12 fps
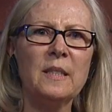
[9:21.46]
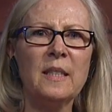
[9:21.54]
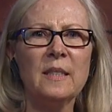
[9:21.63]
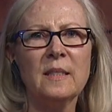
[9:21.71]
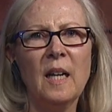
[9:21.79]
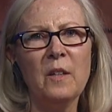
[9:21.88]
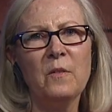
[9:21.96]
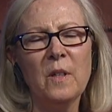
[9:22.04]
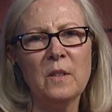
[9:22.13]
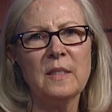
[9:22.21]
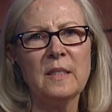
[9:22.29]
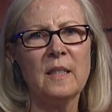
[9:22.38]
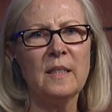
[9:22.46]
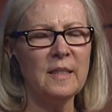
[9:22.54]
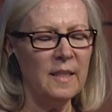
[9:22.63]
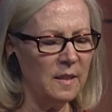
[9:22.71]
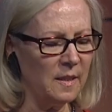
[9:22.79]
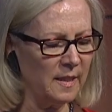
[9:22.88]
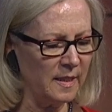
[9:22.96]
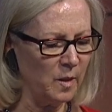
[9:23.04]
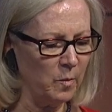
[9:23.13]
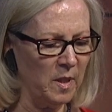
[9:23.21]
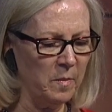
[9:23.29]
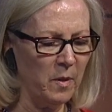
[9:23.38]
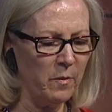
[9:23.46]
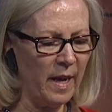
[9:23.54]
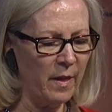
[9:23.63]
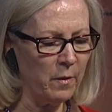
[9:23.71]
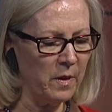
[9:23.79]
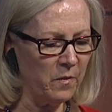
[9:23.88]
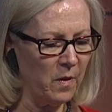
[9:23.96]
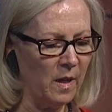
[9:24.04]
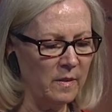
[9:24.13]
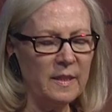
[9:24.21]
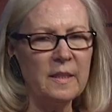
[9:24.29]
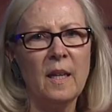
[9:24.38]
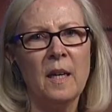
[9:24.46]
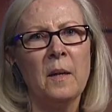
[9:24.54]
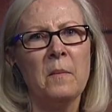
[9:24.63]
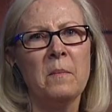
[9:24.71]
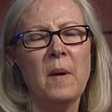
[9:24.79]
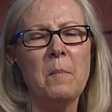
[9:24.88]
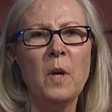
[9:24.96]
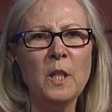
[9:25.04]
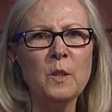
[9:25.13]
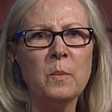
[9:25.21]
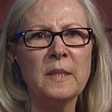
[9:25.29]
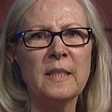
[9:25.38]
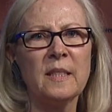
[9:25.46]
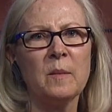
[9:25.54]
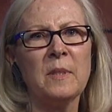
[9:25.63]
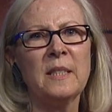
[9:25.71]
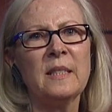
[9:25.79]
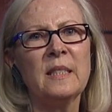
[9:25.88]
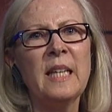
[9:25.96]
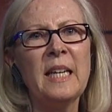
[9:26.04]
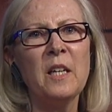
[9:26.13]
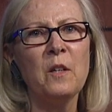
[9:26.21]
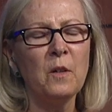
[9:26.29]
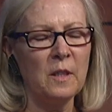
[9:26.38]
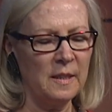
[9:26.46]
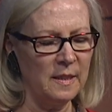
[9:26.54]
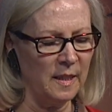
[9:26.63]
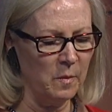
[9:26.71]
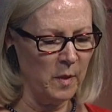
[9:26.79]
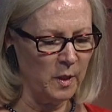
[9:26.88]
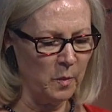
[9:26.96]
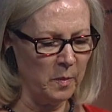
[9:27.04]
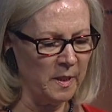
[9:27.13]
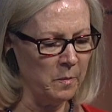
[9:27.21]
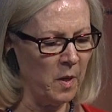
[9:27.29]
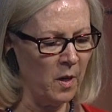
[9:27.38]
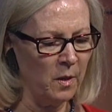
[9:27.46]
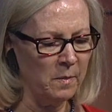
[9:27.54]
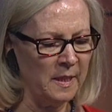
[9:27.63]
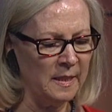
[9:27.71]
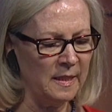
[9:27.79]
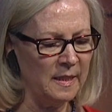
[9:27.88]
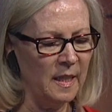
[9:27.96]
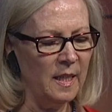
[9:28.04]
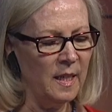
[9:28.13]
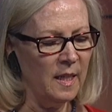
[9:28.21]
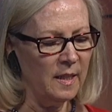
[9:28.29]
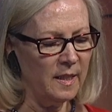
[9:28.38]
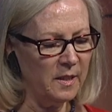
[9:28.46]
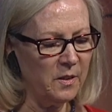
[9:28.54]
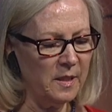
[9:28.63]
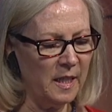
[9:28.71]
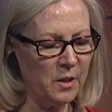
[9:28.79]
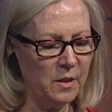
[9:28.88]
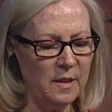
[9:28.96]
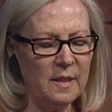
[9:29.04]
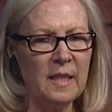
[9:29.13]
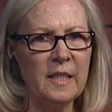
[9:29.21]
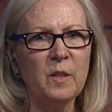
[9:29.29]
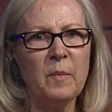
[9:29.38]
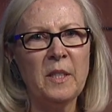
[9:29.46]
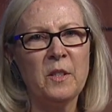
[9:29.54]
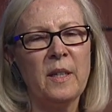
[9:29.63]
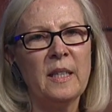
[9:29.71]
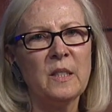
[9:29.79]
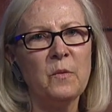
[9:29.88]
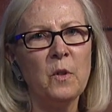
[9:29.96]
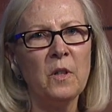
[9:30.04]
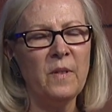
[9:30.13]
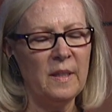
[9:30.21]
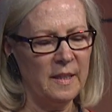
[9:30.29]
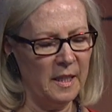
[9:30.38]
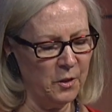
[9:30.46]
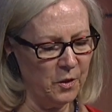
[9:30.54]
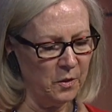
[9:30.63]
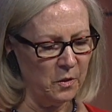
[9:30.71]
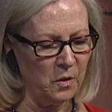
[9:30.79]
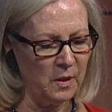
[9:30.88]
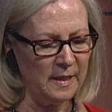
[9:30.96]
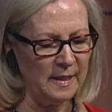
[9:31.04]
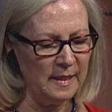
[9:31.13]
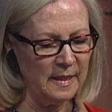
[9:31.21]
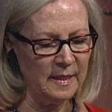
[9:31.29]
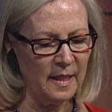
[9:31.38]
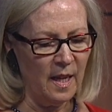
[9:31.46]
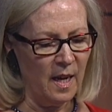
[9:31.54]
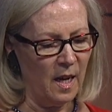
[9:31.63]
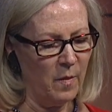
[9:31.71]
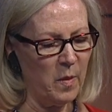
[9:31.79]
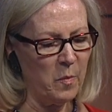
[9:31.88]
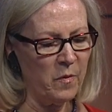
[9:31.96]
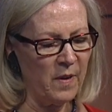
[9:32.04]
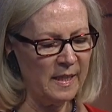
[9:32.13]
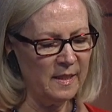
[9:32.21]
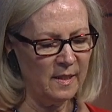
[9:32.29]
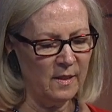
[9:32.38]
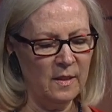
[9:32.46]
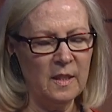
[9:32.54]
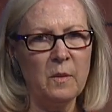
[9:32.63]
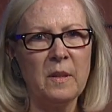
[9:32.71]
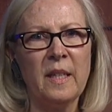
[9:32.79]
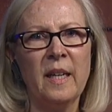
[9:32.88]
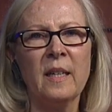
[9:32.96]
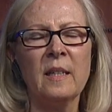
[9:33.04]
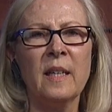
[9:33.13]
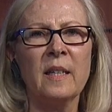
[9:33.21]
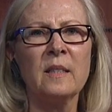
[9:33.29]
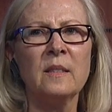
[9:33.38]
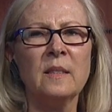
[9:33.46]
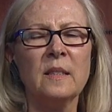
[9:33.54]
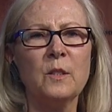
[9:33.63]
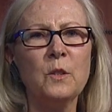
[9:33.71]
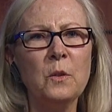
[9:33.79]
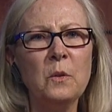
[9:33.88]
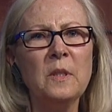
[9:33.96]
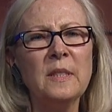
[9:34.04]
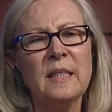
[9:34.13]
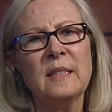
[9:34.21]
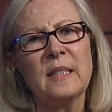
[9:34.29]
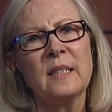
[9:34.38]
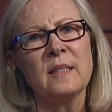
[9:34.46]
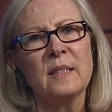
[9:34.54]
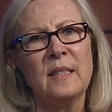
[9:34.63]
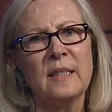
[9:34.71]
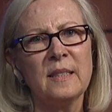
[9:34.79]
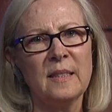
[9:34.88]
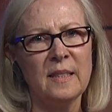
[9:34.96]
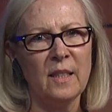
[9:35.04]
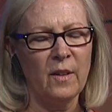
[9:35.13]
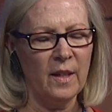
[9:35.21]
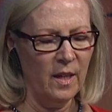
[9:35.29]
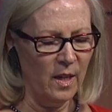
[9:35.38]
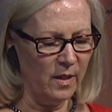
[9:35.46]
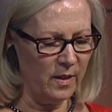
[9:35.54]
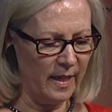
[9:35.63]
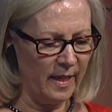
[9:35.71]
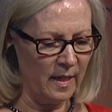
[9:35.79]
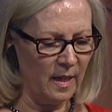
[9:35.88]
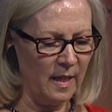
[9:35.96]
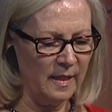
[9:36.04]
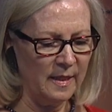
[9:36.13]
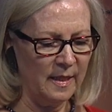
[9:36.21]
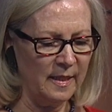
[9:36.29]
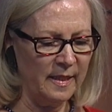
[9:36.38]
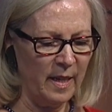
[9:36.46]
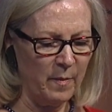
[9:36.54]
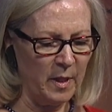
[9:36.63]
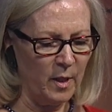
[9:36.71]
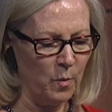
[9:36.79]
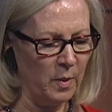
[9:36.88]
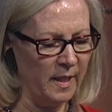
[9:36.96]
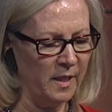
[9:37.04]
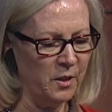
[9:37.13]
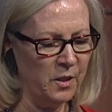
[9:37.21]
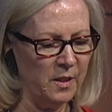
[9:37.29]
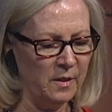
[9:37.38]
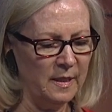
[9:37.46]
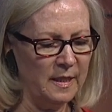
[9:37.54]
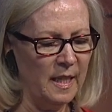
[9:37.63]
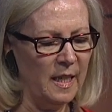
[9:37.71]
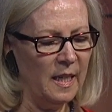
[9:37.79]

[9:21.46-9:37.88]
that is not focused on a single discipline, but rather involves um, multiple disciplines and taking courses in multiple departments. The international studies major has four foundational courses um, that provide students with the analytical tools and skills necessary to analyze and examine global issues.